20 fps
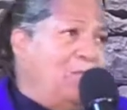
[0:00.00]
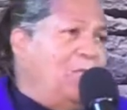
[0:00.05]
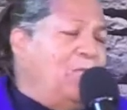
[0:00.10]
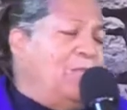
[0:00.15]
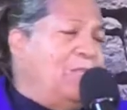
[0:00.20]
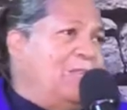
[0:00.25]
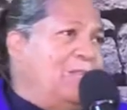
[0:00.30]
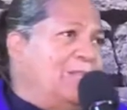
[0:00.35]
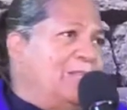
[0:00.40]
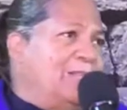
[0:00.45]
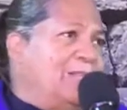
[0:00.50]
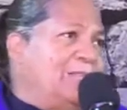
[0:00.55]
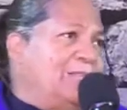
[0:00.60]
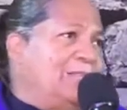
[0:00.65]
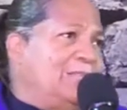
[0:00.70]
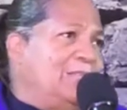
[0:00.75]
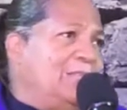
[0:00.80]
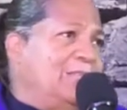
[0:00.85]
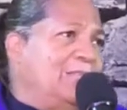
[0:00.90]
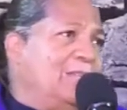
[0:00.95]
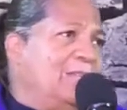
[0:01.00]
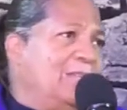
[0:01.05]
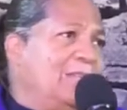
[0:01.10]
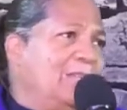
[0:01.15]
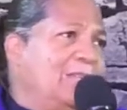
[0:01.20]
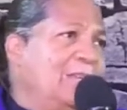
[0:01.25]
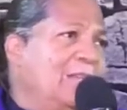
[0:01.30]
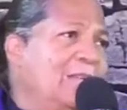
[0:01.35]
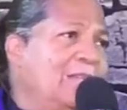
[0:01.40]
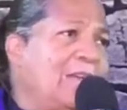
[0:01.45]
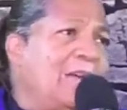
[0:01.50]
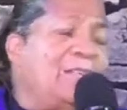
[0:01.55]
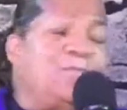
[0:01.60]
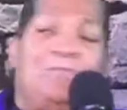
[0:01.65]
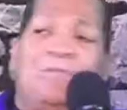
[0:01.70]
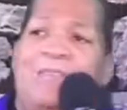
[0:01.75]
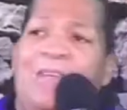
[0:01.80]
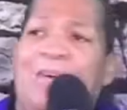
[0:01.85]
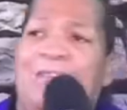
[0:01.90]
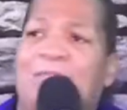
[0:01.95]
warriors. That's,
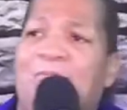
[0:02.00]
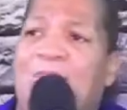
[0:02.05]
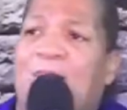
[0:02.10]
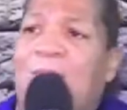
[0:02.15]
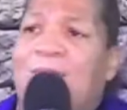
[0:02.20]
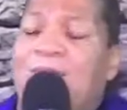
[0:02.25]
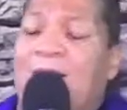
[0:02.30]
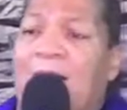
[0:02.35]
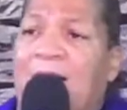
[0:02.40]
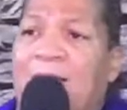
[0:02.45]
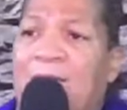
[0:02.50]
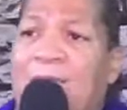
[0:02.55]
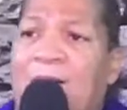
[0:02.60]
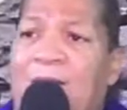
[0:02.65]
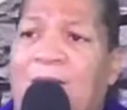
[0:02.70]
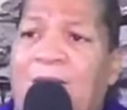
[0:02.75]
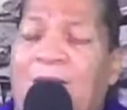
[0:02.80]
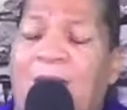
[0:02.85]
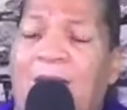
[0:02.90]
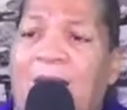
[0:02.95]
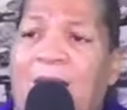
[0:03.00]
that's what I'm talking about.